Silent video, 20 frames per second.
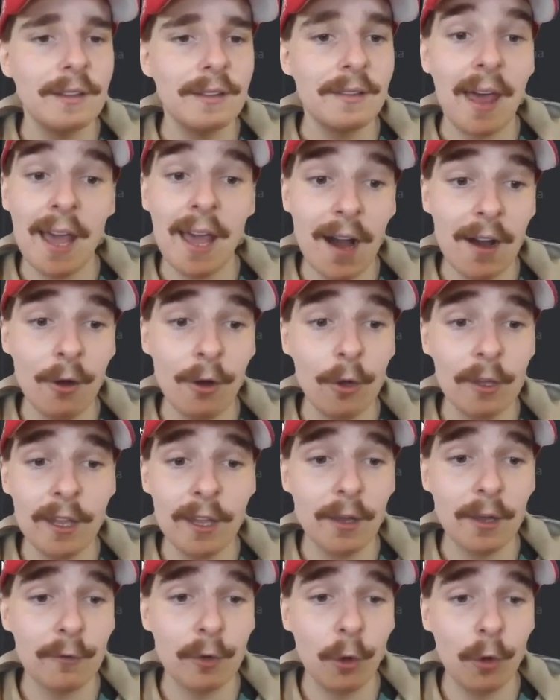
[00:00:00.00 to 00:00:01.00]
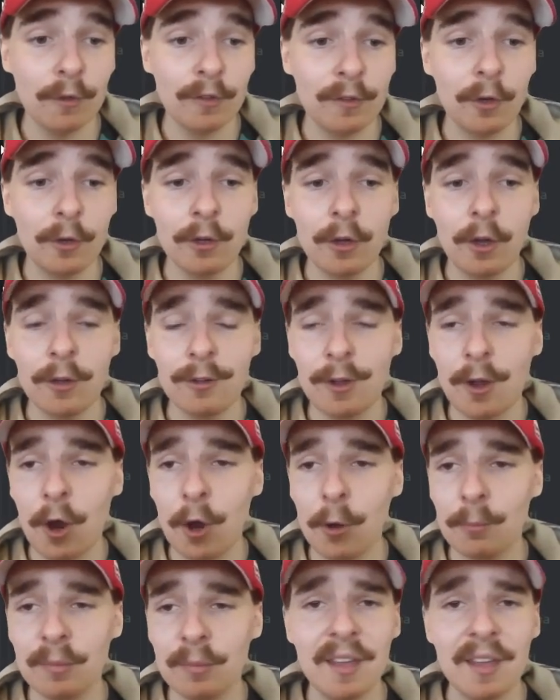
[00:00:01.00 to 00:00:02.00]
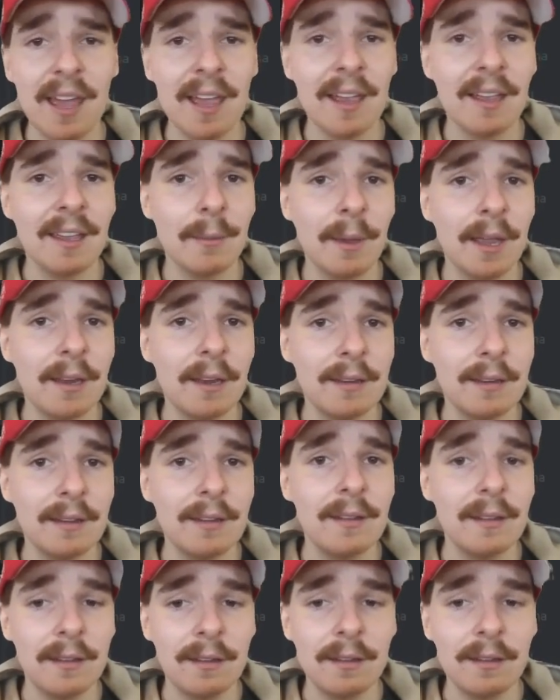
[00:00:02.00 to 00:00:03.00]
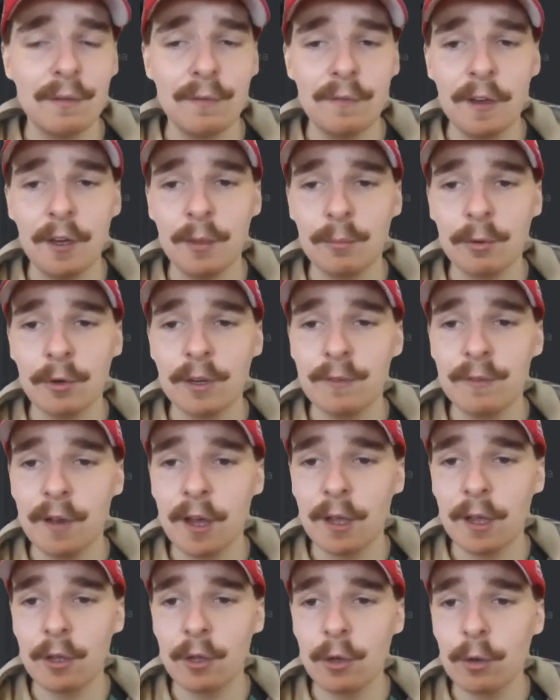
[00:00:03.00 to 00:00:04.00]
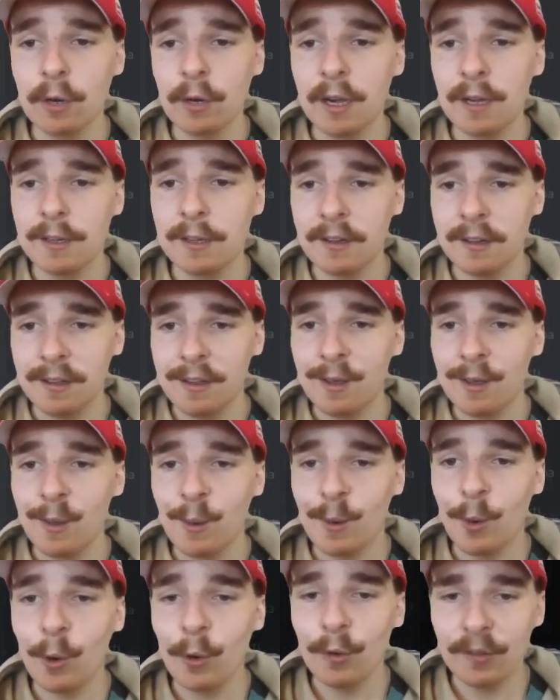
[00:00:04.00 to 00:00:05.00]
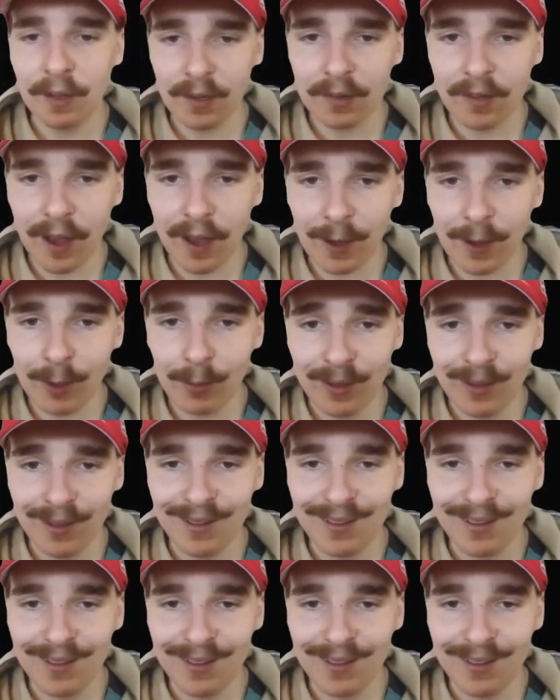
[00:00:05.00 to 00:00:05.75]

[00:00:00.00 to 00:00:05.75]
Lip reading: They are looking, of course, on home deck. I mean, you're feeling pretty fucking good, aren't you? Who's going to tell them?